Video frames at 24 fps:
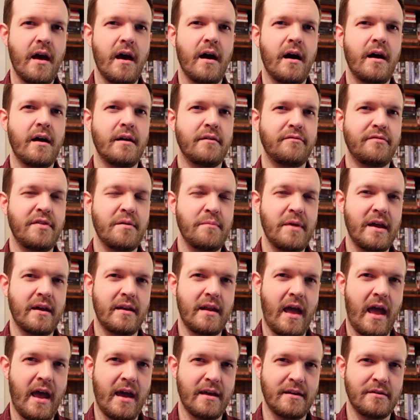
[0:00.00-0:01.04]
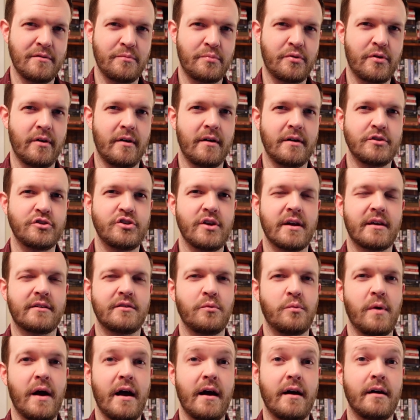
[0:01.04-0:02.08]
of the Manhattan Project
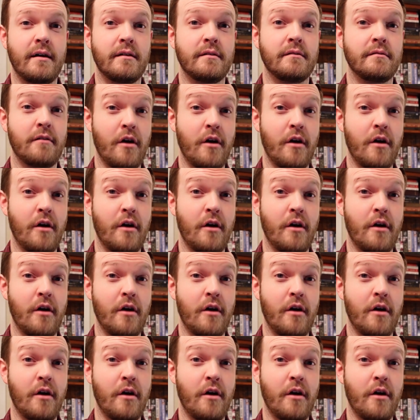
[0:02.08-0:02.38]
while